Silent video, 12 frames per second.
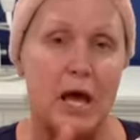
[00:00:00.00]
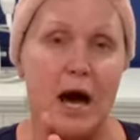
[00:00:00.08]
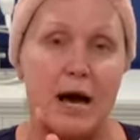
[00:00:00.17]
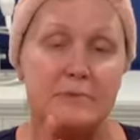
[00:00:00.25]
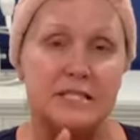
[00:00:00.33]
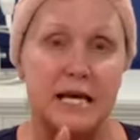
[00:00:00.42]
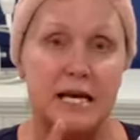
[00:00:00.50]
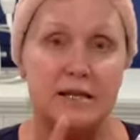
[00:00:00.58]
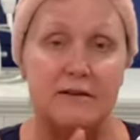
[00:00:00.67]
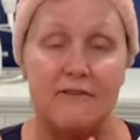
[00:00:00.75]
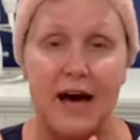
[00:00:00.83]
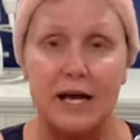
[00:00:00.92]
I'm setting
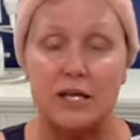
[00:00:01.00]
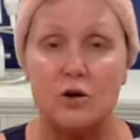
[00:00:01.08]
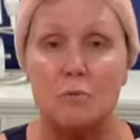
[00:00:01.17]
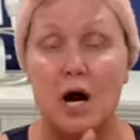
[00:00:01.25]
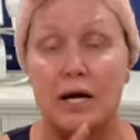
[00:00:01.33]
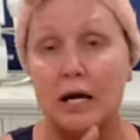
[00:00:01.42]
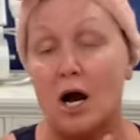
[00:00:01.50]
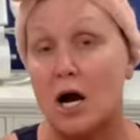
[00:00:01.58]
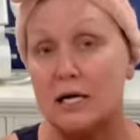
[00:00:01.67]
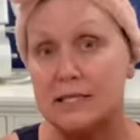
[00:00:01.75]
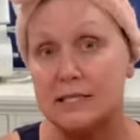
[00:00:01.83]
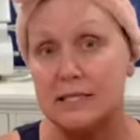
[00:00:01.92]
the vacuum on a
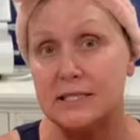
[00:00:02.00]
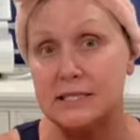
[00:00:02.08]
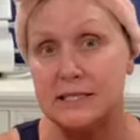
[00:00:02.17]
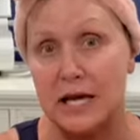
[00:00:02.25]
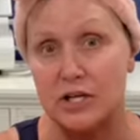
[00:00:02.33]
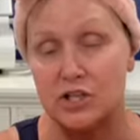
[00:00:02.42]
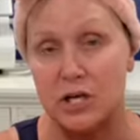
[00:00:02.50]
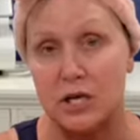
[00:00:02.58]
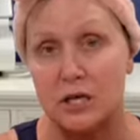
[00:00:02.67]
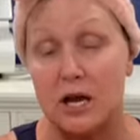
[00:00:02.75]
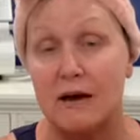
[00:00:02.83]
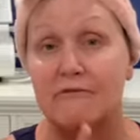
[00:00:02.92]
constant
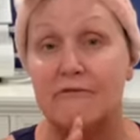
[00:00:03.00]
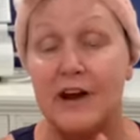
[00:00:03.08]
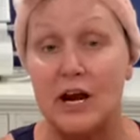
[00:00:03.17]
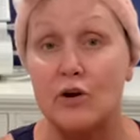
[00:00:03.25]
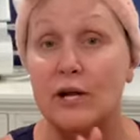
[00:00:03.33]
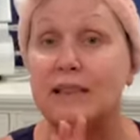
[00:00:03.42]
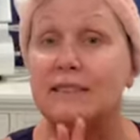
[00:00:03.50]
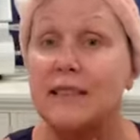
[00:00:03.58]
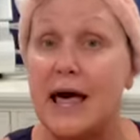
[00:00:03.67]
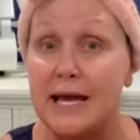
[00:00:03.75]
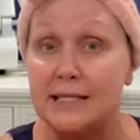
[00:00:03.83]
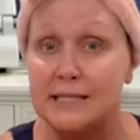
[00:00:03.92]
suction, a very
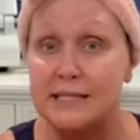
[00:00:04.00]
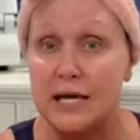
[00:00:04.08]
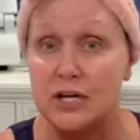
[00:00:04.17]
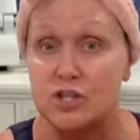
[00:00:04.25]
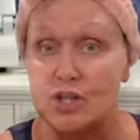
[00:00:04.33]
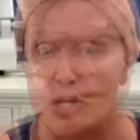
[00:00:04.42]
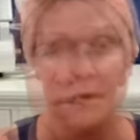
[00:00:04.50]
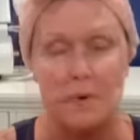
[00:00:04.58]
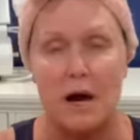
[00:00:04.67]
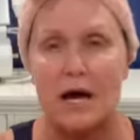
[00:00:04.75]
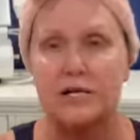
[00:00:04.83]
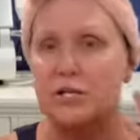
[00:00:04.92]
light suction.
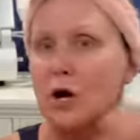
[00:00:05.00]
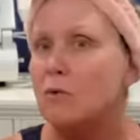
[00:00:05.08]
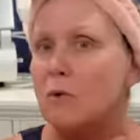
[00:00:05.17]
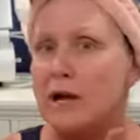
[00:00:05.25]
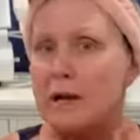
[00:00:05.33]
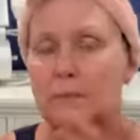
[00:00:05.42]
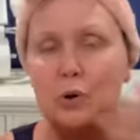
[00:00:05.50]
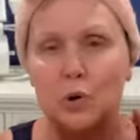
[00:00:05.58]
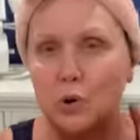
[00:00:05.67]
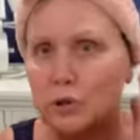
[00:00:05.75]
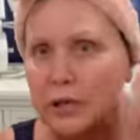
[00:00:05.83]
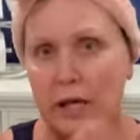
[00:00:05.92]
I don't want it
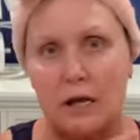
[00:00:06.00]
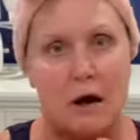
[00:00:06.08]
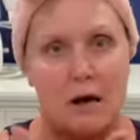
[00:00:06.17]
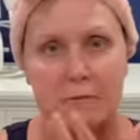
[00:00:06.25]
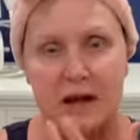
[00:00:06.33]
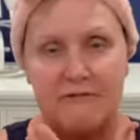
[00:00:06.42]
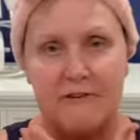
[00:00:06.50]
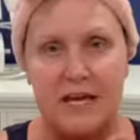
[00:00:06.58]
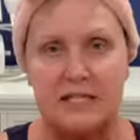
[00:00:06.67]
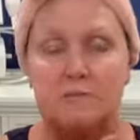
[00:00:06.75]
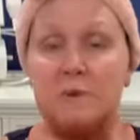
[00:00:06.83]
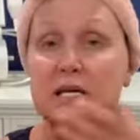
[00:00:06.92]
pulling on my
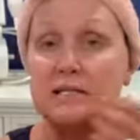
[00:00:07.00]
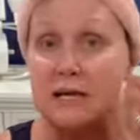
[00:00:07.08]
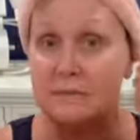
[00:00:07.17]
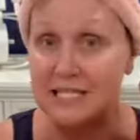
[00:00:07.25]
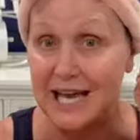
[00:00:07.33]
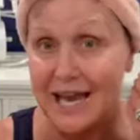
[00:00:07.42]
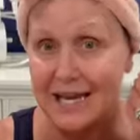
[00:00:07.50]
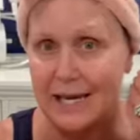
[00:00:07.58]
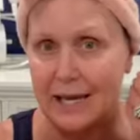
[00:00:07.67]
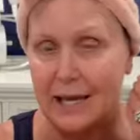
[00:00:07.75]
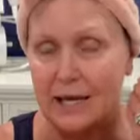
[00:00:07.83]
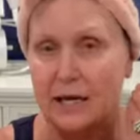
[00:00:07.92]
face because I'm
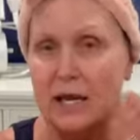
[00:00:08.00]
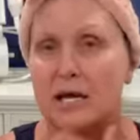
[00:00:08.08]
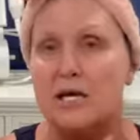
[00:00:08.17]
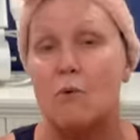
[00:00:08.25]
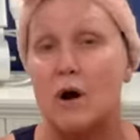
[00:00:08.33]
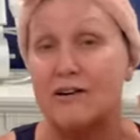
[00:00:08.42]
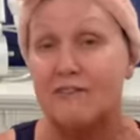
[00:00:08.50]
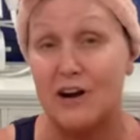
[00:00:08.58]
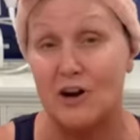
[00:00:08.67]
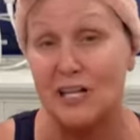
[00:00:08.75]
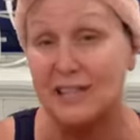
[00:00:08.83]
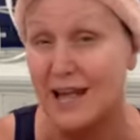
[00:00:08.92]
tightening it. I want a
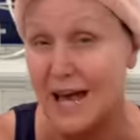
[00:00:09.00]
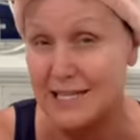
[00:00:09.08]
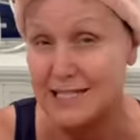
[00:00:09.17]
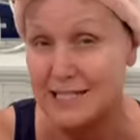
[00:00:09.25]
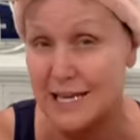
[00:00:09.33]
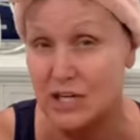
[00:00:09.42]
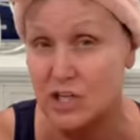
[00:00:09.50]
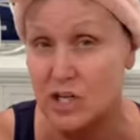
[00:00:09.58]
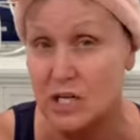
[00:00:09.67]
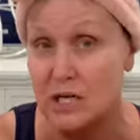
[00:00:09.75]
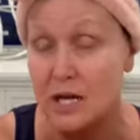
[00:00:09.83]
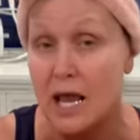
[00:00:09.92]
very light
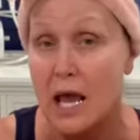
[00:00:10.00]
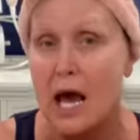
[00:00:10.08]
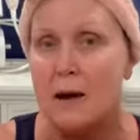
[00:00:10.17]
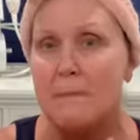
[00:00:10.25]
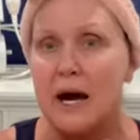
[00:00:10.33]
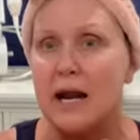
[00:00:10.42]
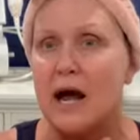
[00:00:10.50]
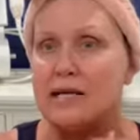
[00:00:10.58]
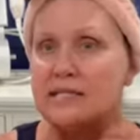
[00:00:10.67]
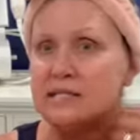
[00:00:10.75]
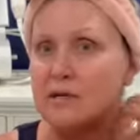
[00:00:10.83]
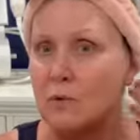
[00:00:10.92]
suction, but I
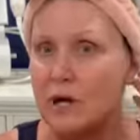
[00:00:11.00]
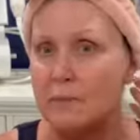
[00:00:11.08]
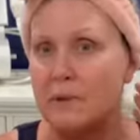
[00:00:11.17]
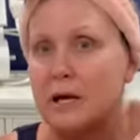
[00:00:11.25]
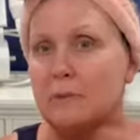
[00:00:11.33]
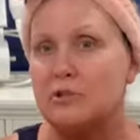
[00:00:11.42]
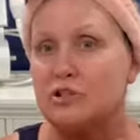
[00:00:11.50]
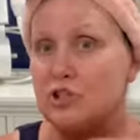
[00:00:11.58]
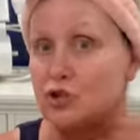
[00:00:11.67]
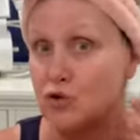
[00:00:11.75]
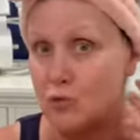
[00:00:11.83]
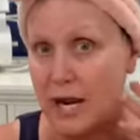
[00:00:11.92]
still want to be able to
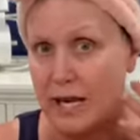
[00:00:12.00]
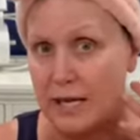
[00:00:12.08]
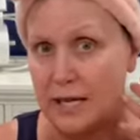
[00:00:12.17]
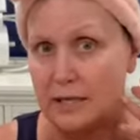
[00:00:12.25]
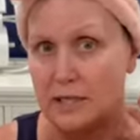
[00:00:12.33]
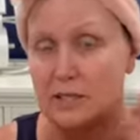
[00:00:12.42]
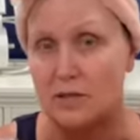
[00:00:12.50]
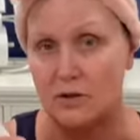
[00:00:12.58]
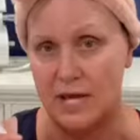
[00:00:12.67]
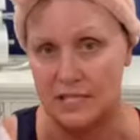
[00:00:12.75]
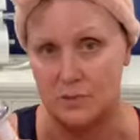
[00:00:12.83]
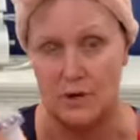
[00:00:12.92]
drain it. So
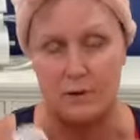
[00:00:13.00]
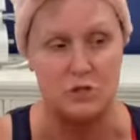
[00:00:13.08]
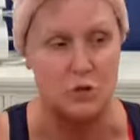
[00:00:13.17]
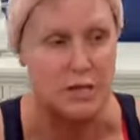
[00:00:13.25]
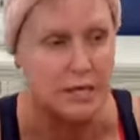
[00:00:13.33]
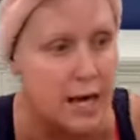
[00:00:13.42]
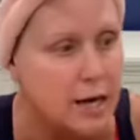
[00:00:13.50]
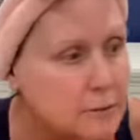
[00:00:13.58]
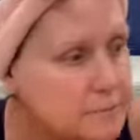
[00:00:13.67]
that's what I'm doing now.